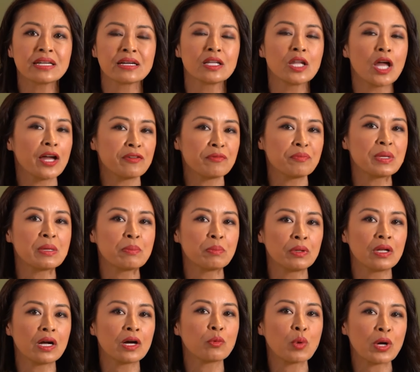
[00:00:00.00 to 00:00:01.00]
A lot of
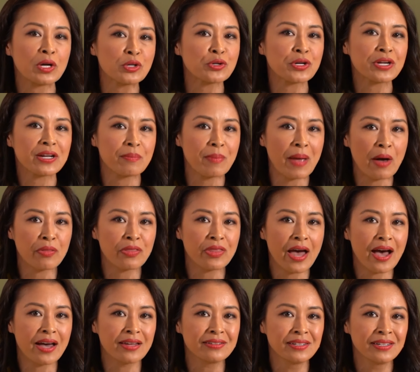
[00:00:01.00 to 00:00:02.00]
people are wondering about
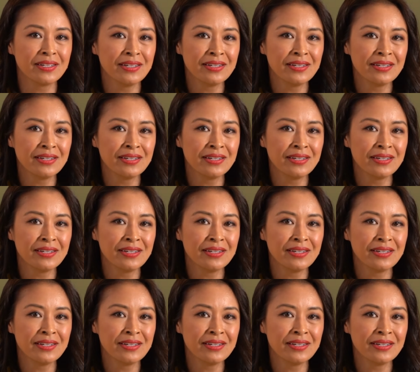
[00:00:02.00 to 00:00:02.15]
that.